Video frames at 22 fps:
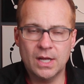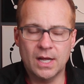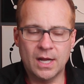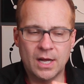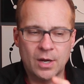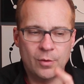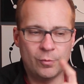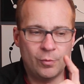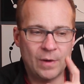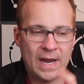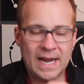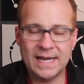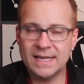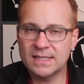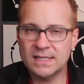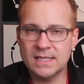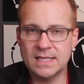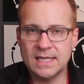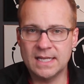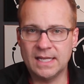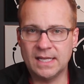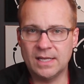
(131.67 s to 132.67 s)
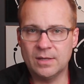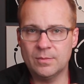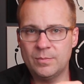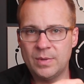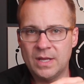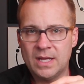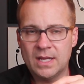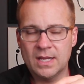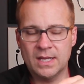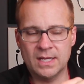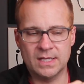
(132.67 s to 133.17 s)
right at the knee
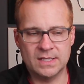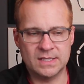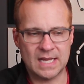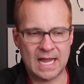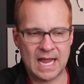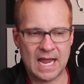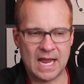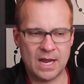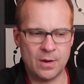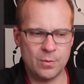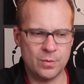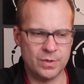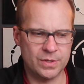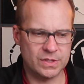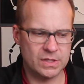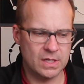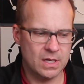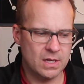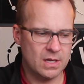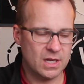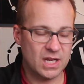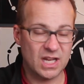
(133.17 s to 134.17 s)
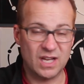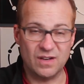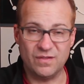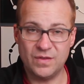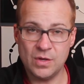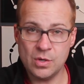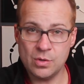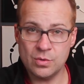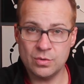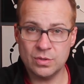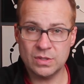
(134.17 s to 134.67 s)
because I was
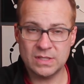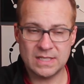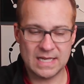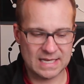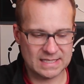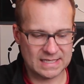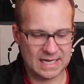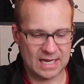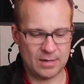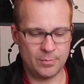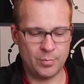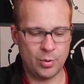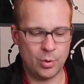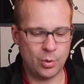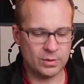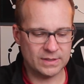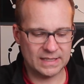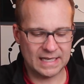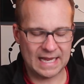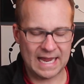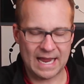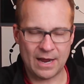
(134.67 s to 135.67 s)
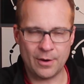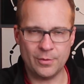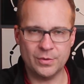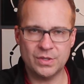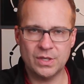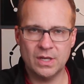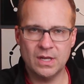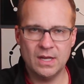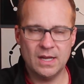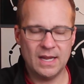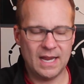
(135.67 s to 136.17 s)
confused as I had pulled it
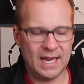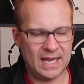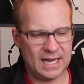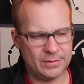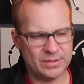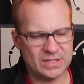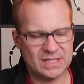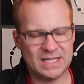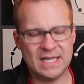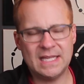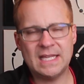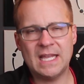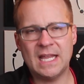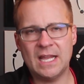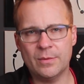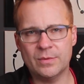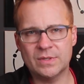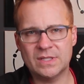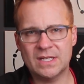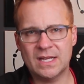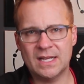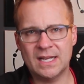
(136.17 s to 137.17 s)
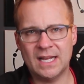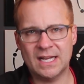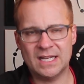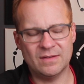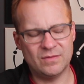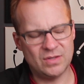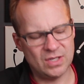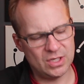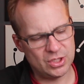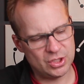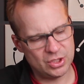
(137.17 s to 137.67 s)
out, and I was thinking it was
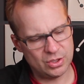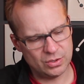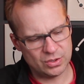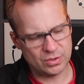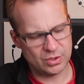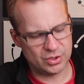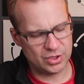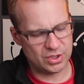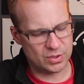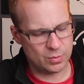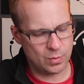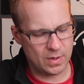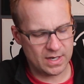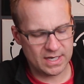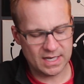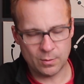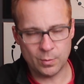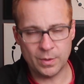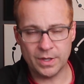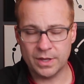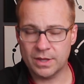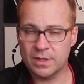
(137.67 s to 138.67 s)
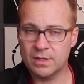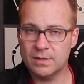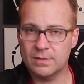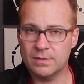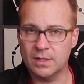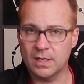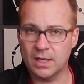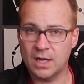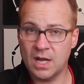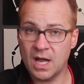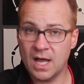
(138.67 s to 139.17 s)
connective tissue. So I just went in with
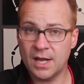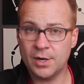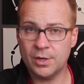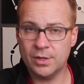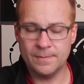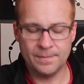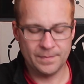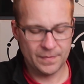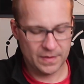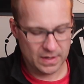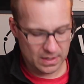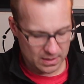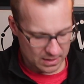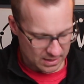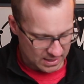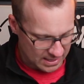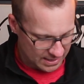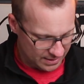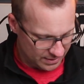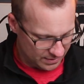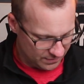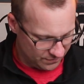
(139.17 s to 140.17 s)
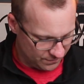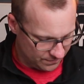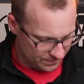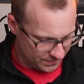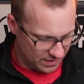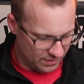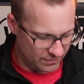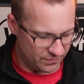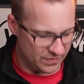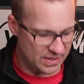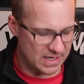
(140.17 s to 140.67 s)
the cutter,
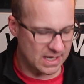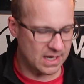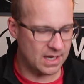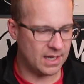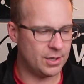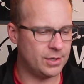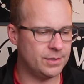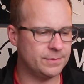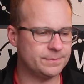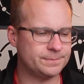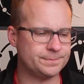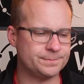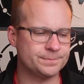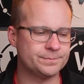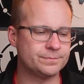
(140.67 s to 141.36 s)
the V cutter,